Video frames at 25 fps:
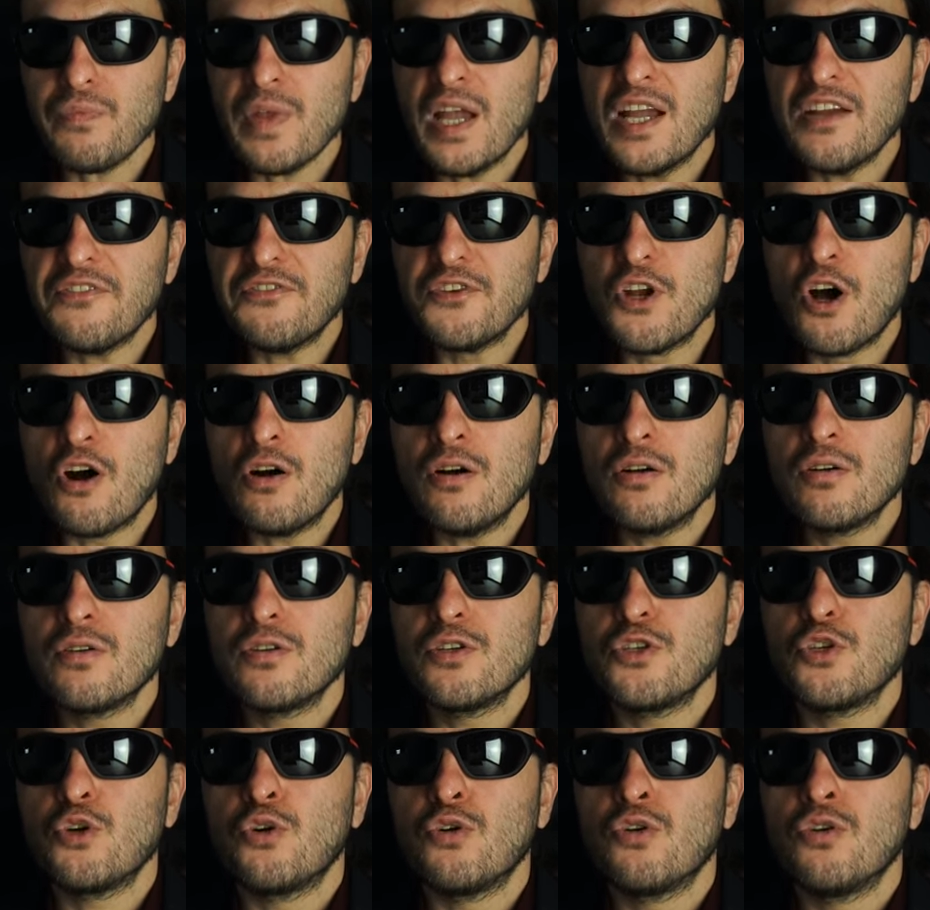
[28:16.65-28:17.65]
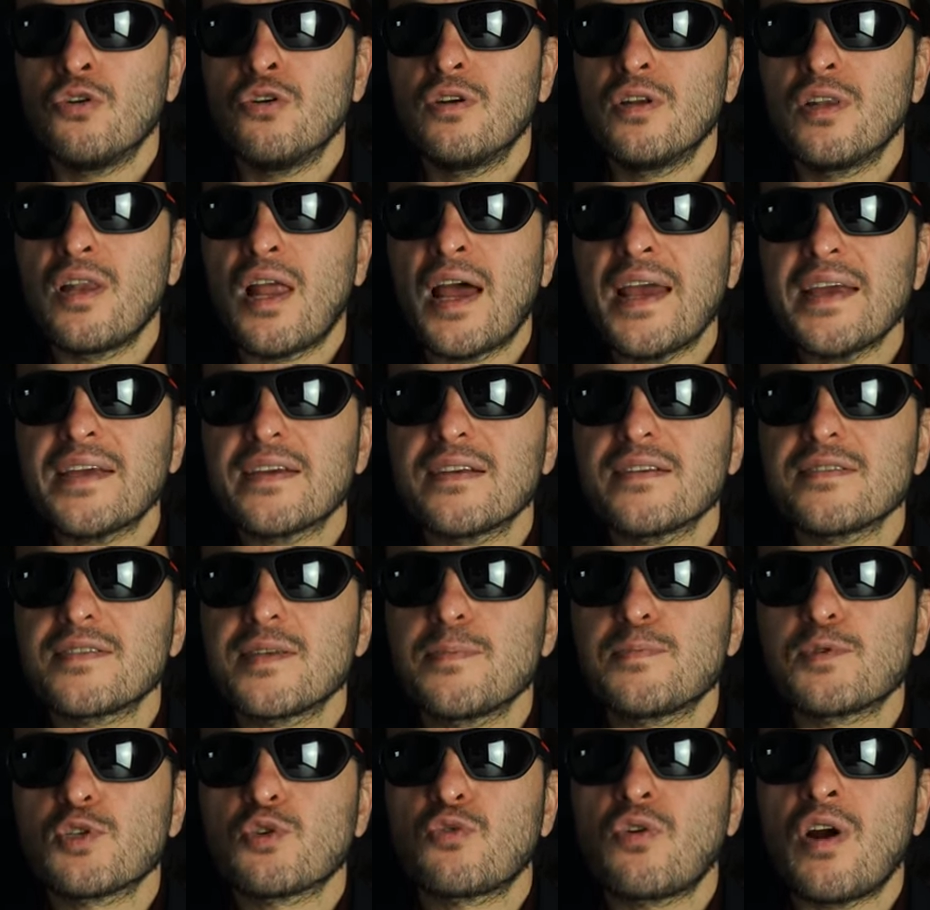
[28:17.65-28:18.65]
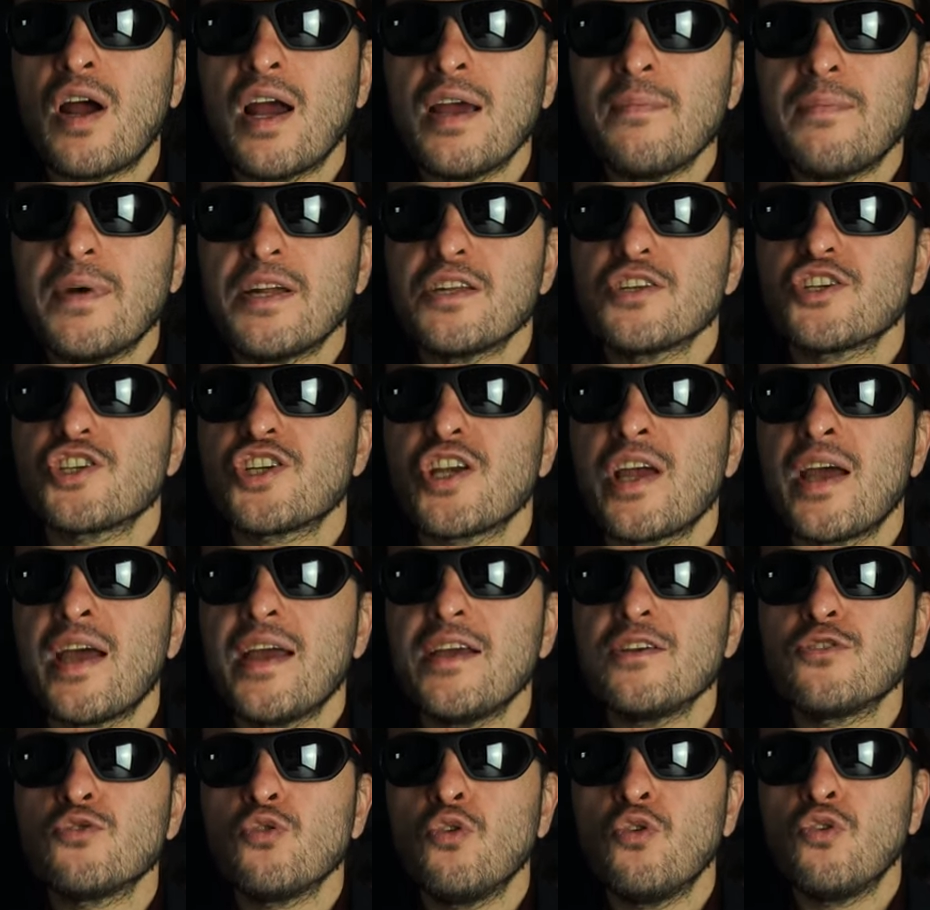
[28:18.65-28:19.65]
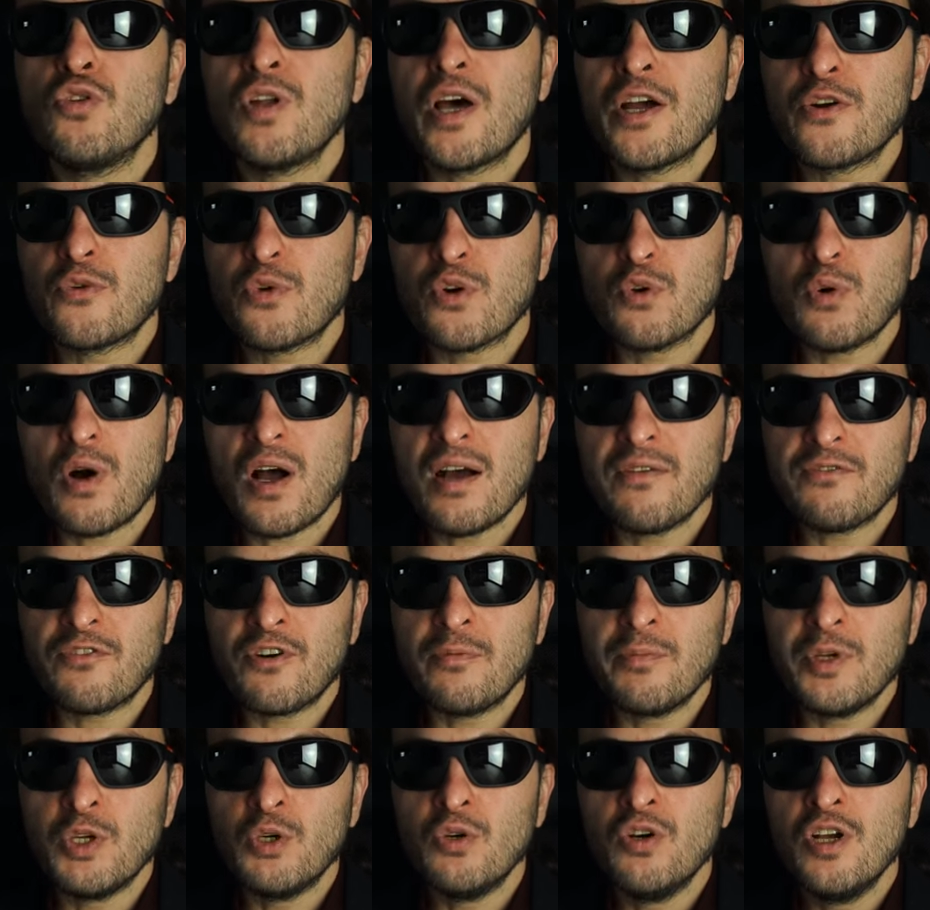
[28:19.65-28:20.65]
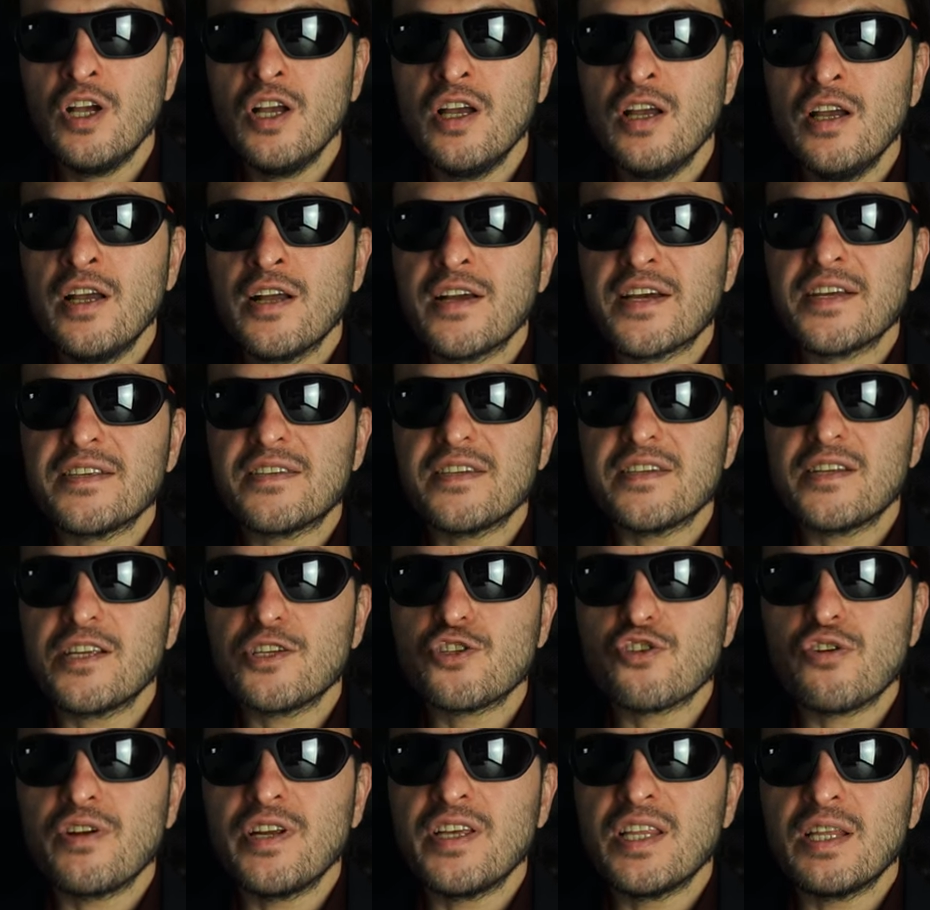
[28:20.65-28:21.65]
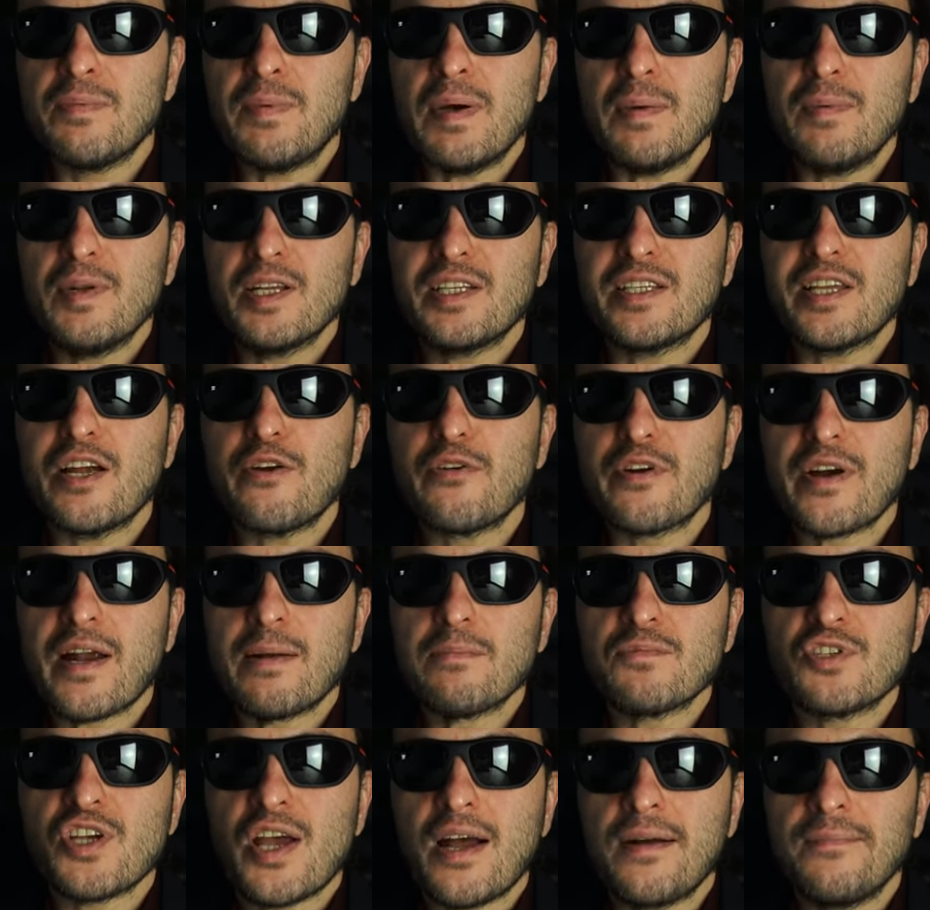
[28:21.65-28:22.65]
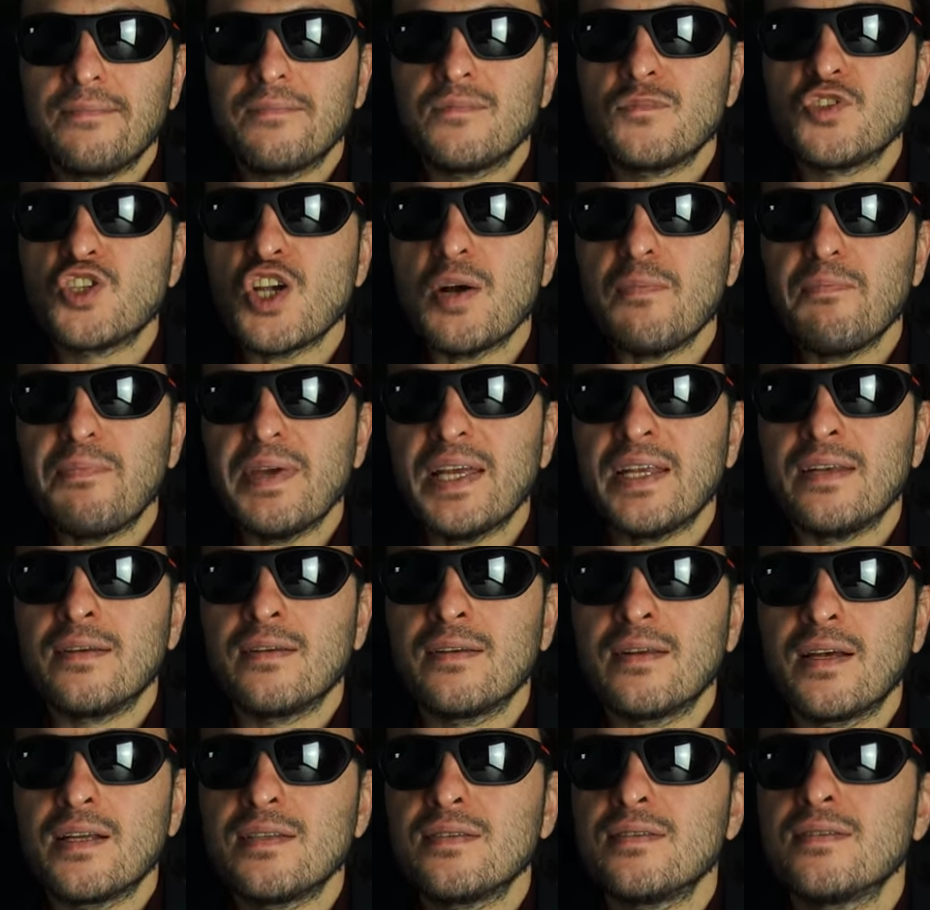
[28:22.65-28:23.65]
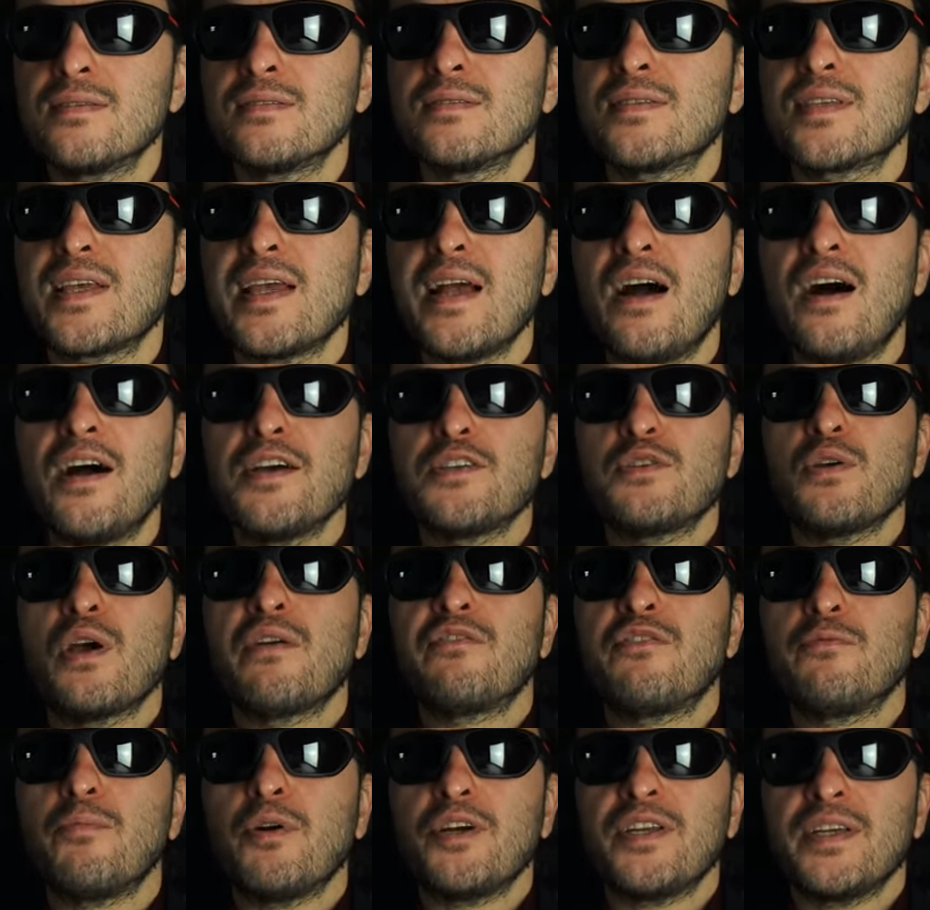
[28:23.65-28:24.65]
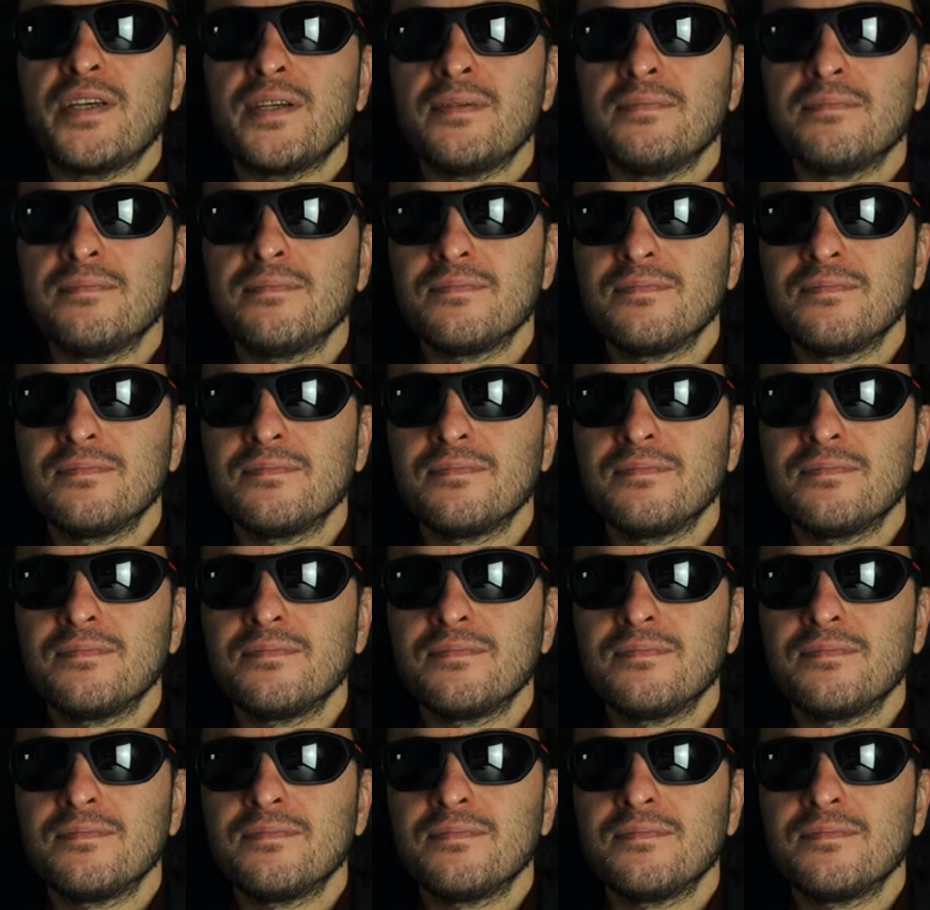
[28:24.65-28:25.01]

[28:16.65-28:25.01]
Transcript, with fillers: If not, your like, subscribe and share is all I require from you. Consider joining the public Telegram chat. Jump in and say hi to everybody.